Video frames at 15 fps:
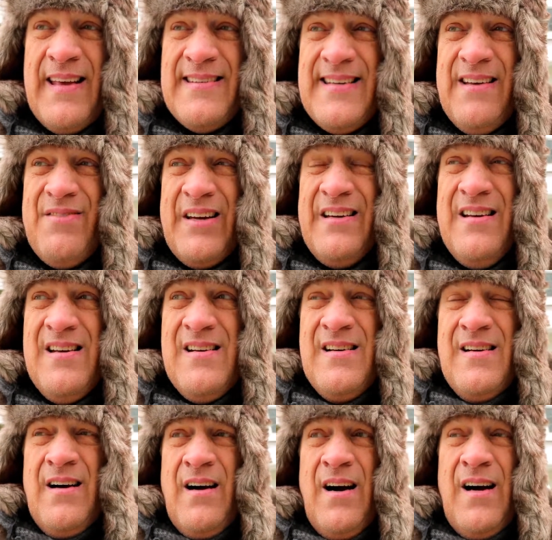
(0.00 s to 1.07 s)
Thanksgiving.
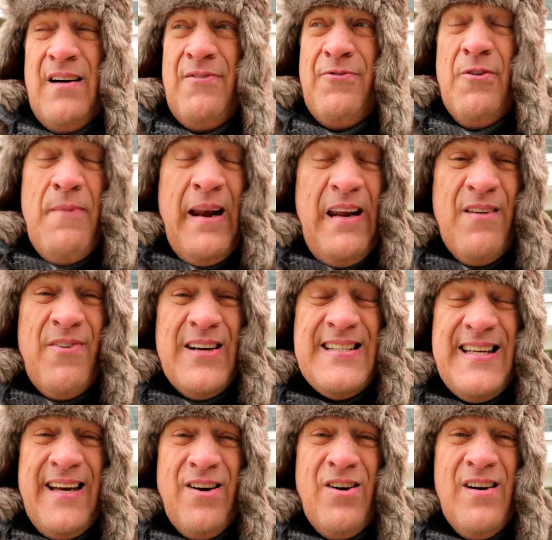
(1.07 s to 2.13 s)
For many of
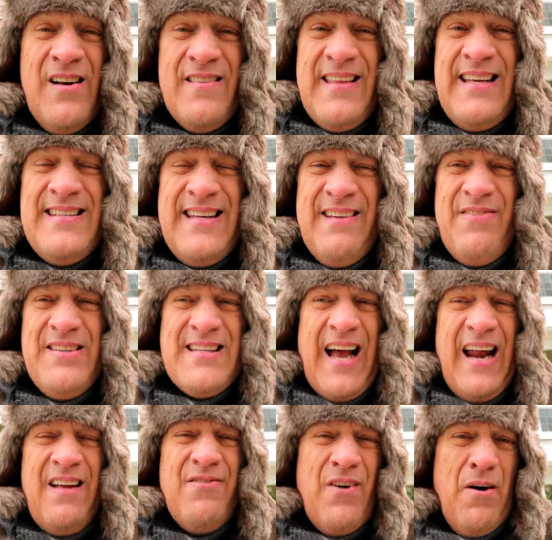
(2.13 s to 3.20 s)
us here, Thanksgiving's
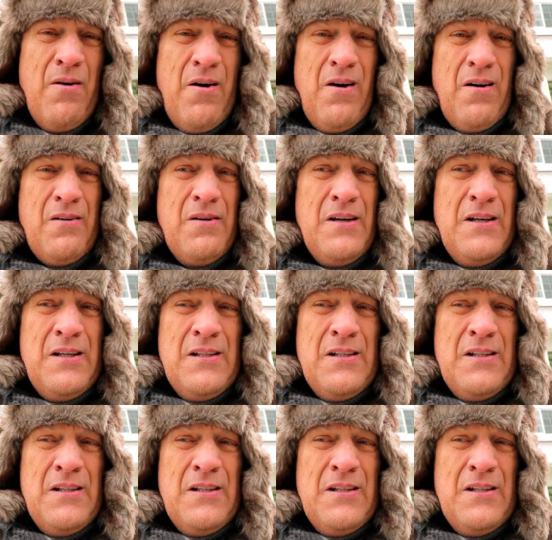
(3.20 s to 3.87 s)
kind of a